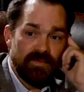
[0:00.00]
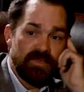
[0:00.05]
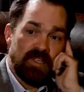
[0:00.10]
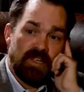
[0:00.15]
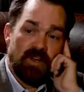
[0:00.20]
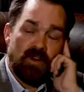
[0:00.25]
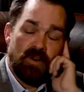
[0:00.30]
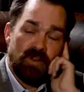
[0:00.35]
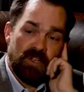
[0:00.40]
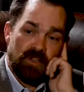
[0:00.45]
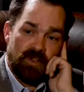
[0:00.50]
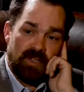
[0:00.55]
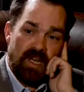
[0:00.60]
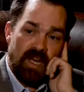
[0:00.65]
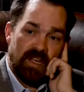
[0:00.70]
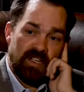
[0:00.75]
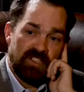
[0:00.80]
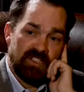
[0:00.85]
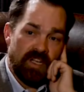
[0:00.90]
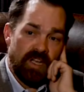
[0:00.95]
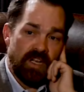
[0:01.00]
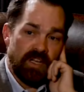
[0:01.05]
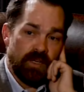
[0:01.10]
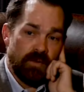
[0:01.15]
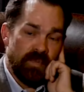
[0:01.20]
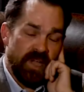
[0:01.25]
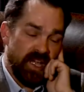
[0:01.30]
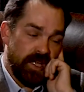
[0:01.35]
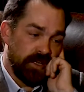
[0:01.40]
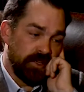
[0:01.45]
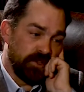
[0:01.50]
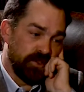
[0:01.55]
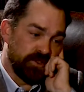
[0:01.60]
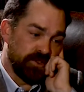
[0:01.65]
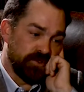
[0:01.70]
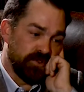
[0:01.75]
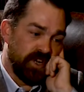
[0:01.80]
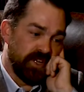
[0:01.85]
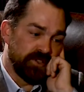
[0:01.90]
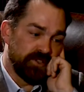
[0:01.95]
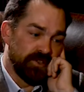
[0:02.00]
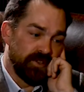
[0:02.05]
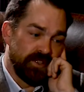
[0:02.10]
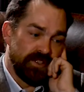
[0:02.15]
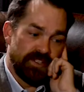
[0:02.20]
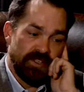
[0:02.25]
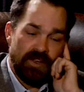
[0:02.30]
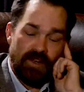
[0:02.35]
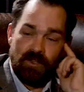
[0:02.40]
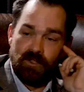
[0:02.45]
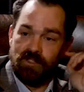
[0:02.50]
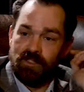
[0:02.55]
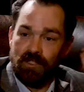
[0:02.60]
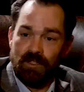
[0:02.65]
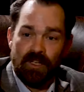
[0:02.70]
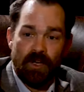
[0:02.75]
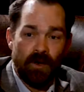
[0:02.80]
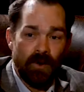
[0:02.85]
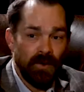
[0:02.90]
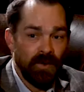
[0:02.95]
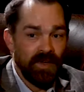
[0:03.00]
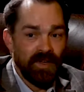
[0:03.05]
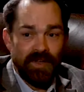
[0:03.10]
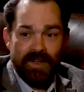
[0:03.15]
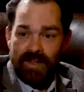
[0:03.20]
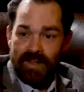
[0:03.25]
in your kind of chain of command, your structure, should go,